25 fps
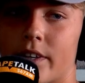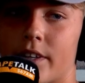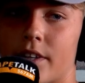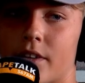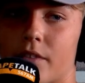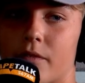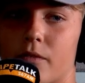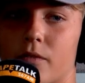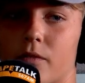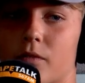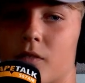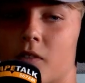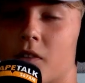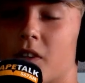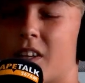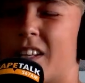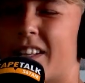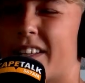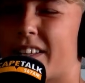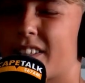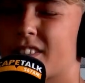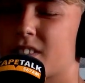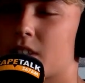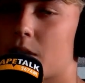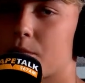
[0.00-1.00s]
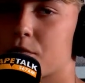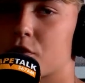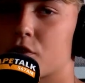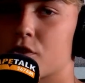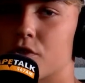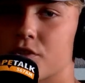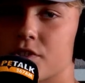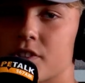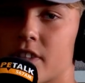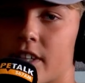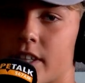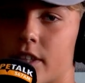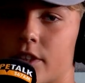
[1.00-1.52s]
had a really
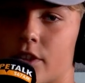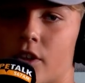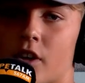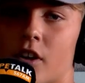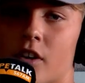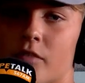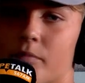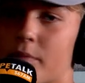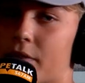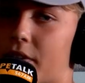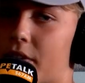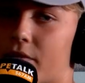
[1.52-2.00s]
exceptional second half, but